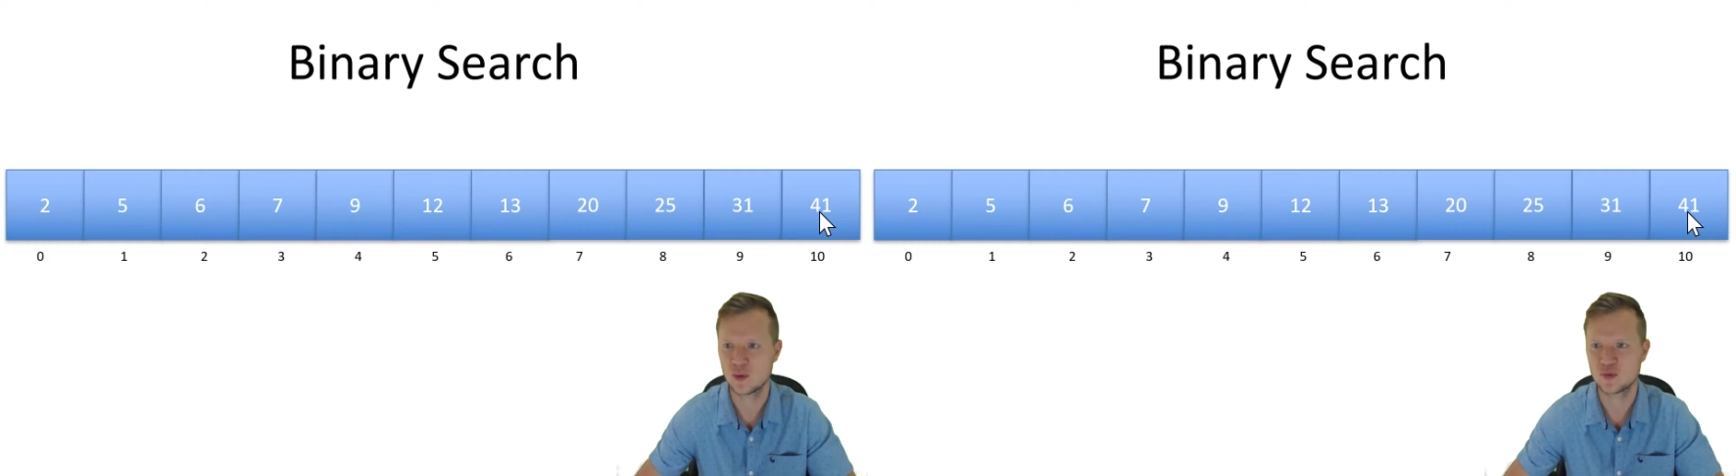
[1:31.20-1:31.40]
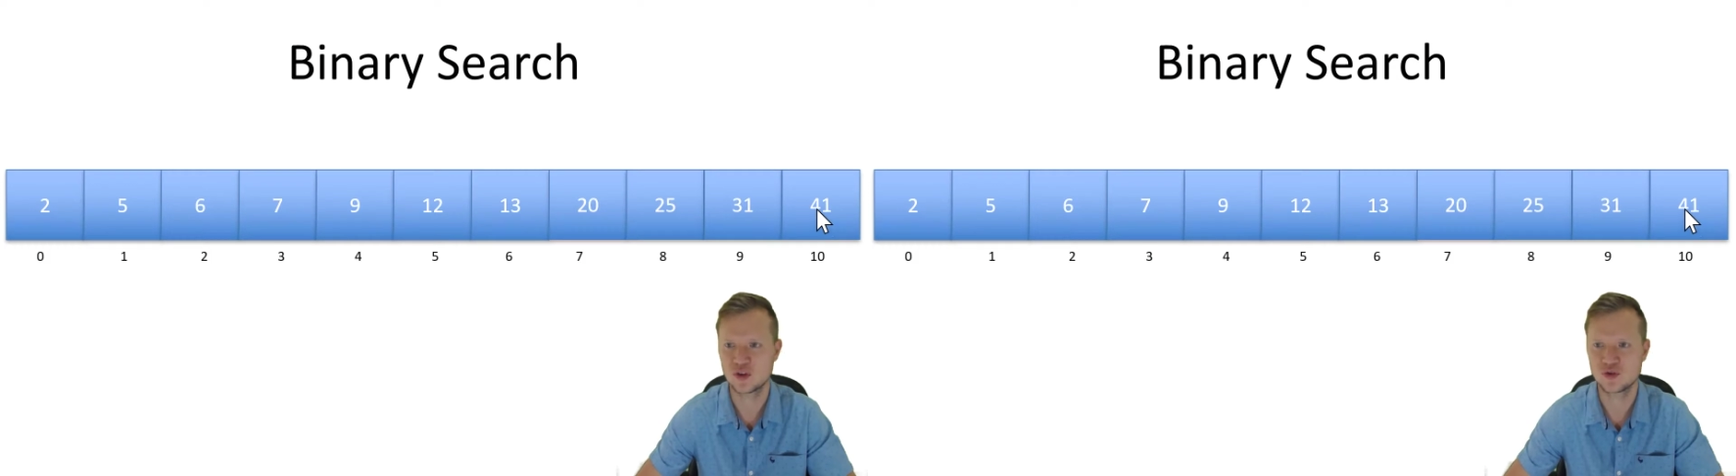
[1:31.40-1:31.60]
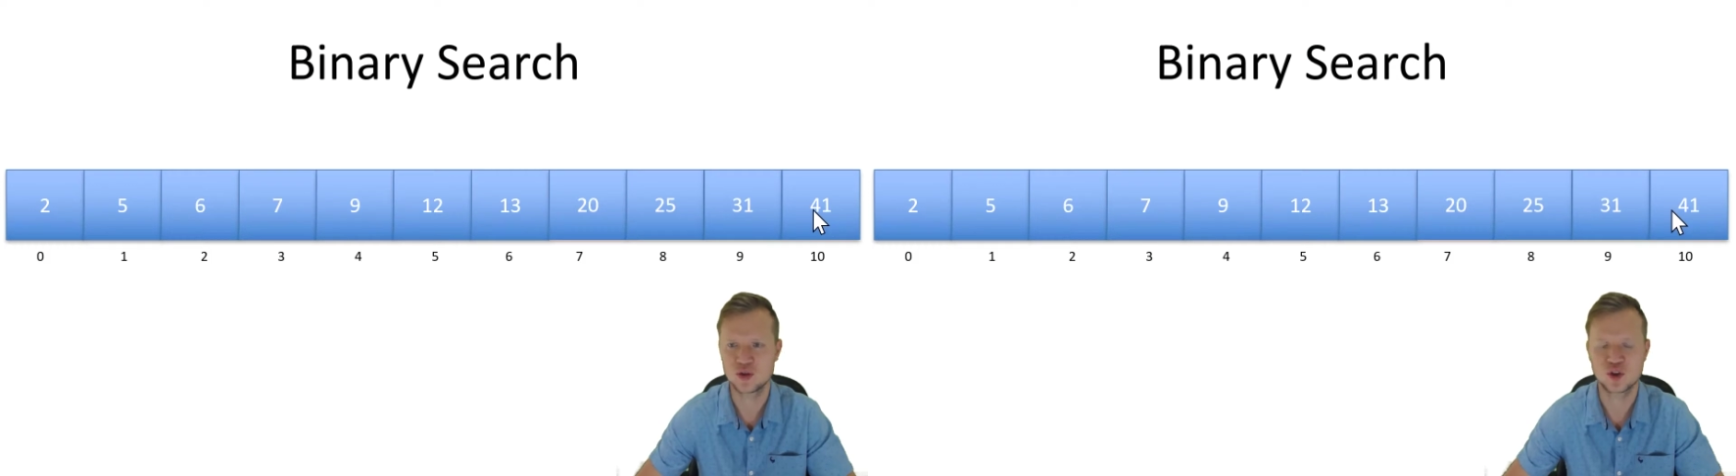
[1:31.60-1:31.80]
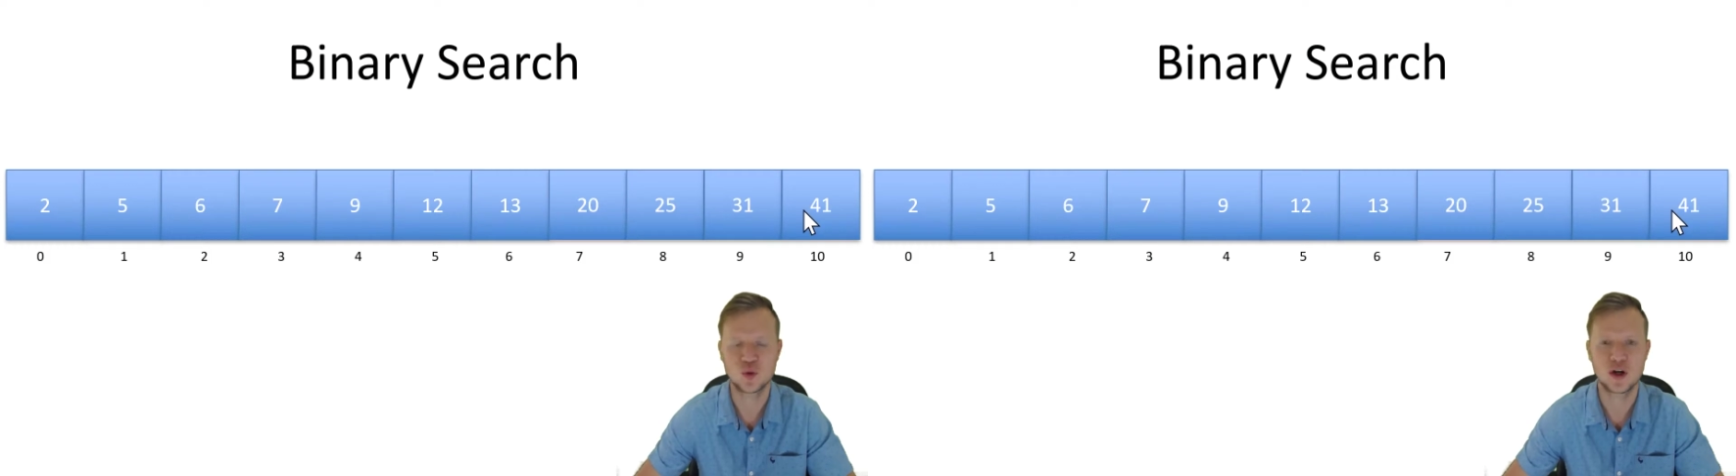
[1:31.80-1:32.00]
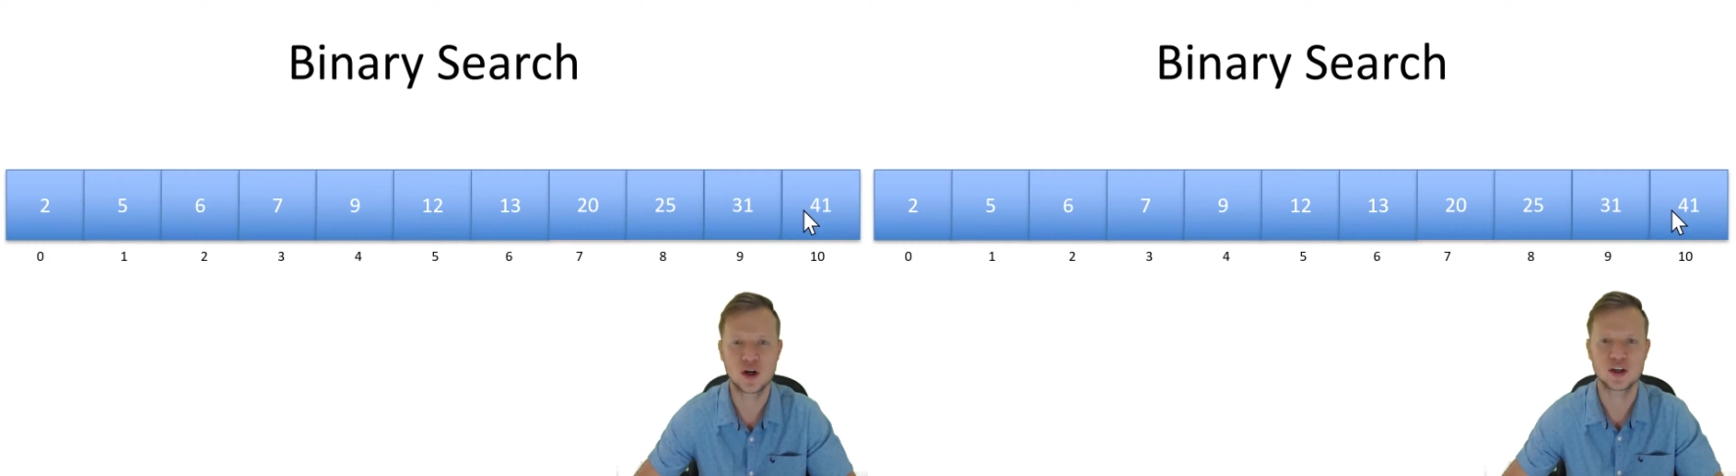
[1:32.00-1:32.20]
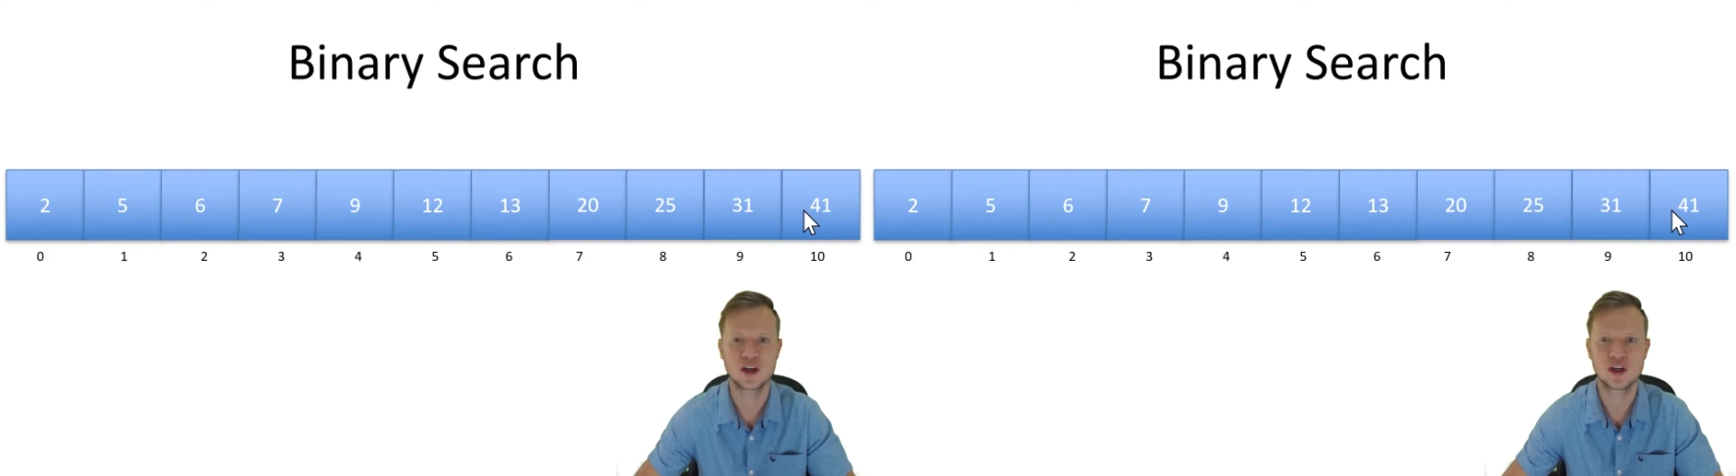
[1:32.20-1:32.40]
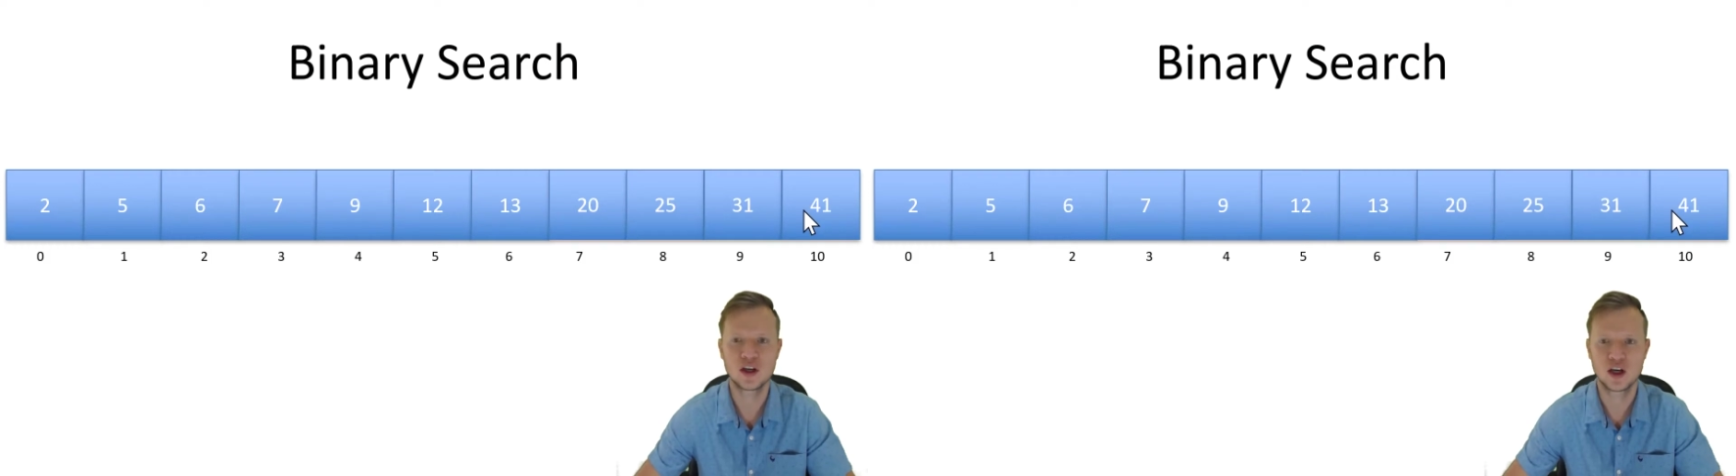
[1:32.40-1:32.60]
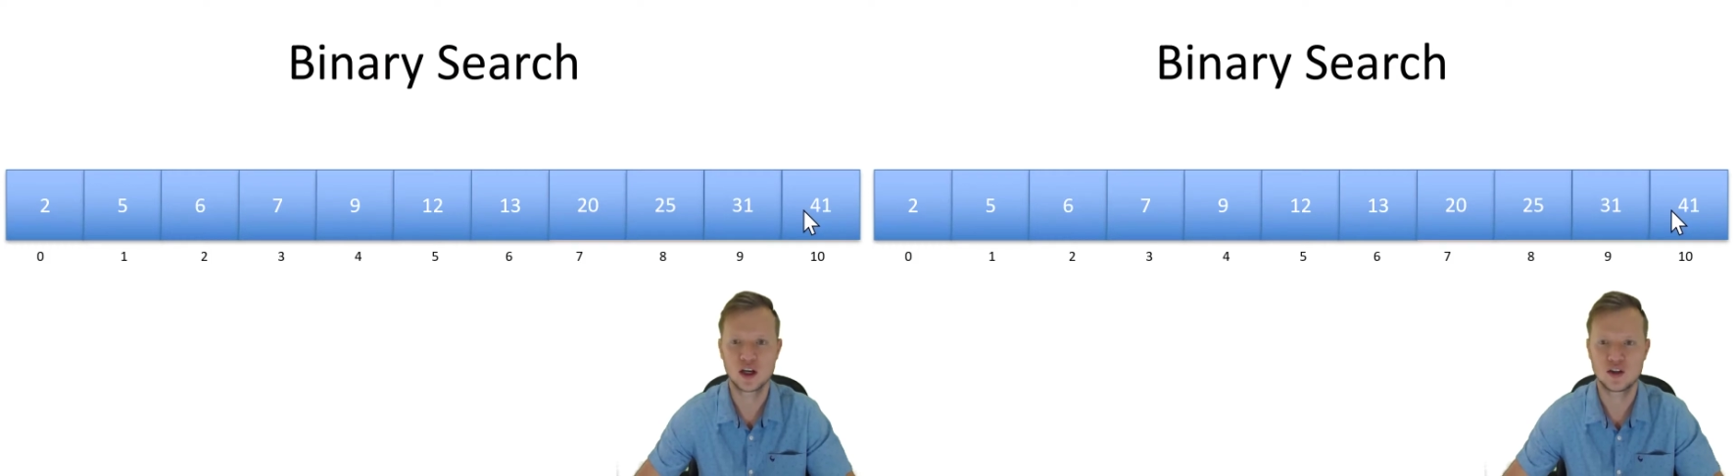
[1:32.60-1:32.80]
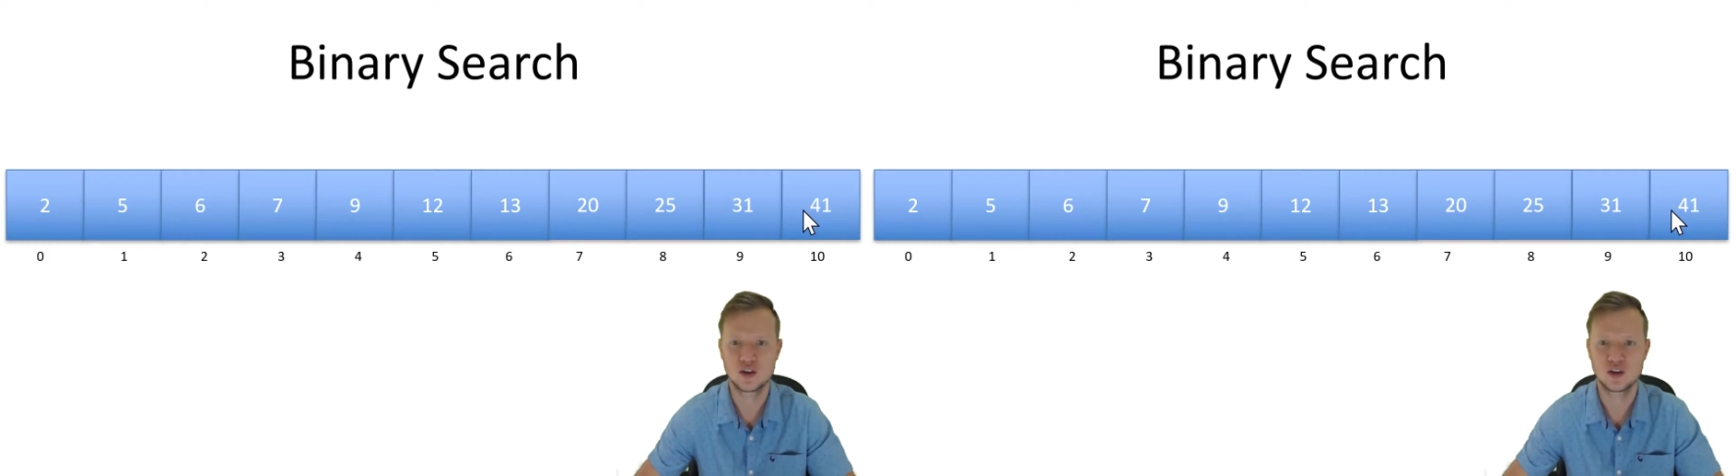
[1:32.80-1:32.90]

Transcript: up till 41. And